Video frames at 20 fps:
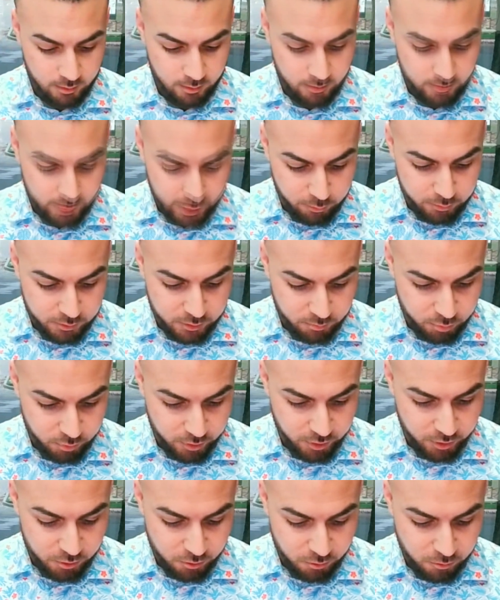That was a
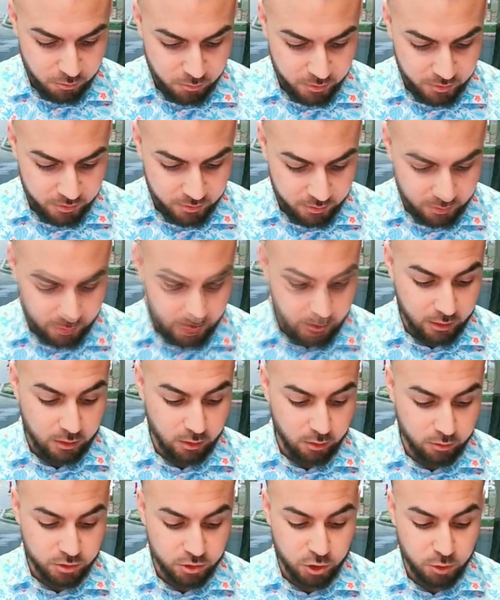pretty cool one. It
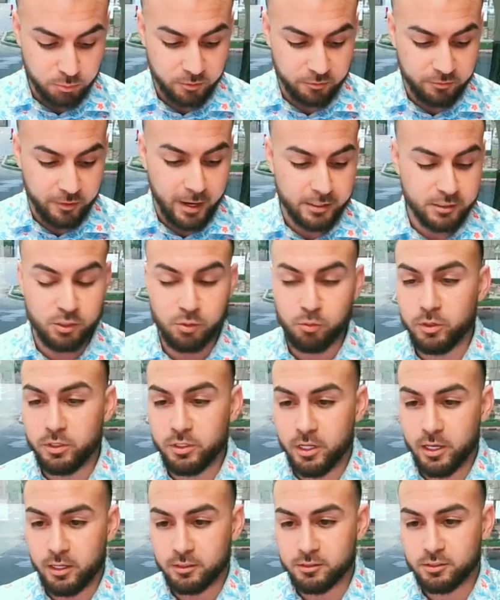closed super fast in one day.